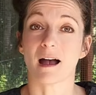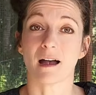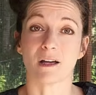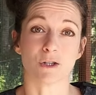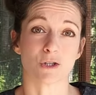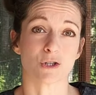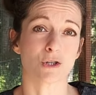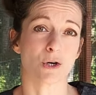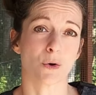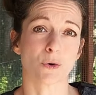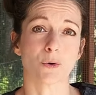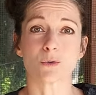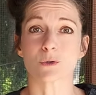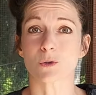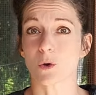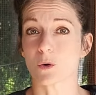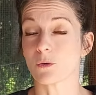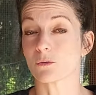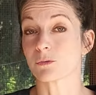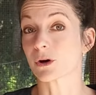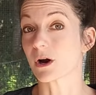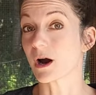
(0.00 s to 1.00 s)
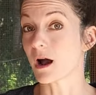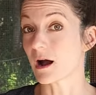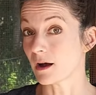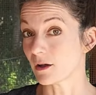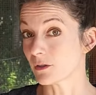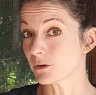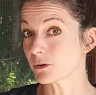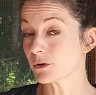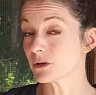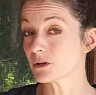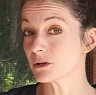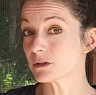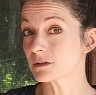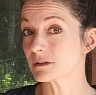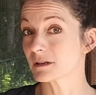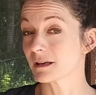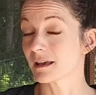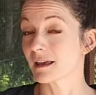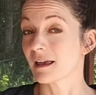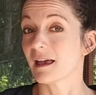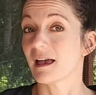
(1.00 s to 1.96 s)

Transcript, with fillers: I chose over others